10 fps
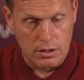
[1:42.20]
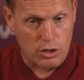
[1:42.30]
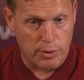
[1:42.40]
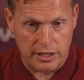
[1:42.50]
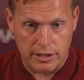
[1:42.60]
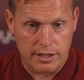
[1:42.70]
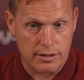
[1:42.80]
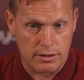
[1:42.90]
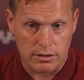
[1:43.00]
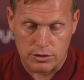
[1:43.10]
Quickly,
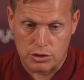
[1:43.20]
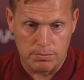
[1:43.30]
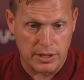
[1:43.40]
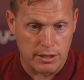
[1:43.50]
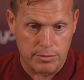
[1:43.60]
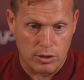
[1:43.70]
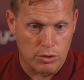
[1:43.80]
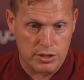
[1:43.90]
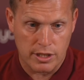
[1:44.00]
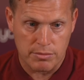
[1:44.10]
medium to
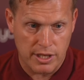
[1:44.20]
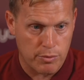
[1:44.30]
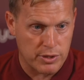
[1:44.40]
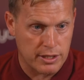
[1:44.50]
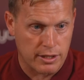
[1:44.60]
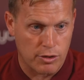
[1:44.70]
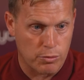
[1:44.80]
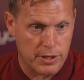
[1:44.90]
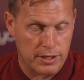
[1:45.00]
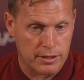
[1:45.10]
long-term, yeah, we need a little
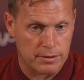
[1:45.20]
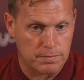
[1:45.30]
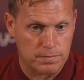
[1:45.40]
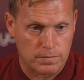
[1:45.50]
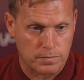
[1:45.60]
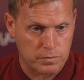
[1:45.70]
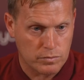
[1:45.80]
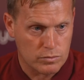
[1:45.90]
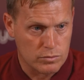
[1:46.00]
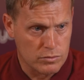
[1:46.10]
bit of
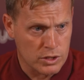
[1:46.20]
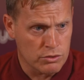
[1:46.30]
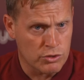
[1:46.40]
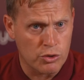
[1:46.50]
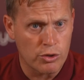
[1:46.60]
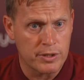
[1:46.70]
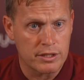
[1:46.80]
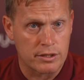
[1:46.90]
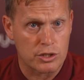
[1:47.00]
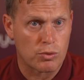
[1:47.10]

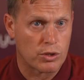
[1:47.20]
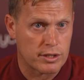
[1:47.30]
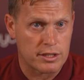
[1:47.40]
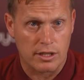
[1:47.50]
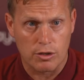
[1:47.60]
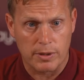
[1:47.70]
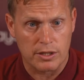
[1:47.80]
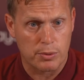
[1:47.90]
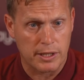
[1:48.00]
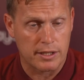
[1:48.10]
recruitment, and the squad needs a little bit
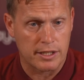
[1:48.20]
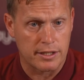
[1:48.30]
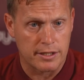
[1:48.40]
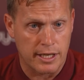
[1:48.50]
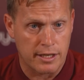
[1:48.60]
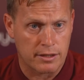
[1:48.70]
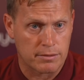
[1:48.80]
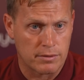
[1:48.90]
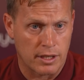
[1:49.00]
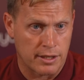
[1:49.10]
of tweaking here and
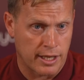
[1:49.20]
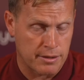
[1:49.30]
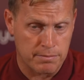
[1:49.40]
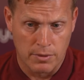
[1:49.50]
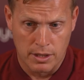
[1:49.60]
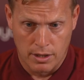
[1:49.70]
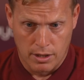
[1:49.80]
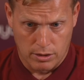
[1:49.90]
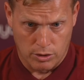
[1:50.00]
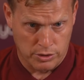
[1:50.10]
there. And then
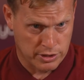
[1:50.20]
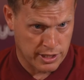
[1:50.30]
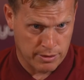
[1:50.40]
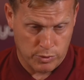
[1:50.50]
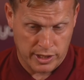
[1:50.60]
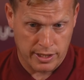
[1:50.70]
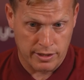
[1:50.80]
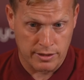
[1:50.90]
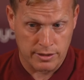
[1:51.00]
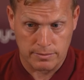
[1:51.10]
longer term, we get
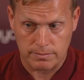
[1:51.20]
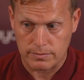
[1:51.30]
the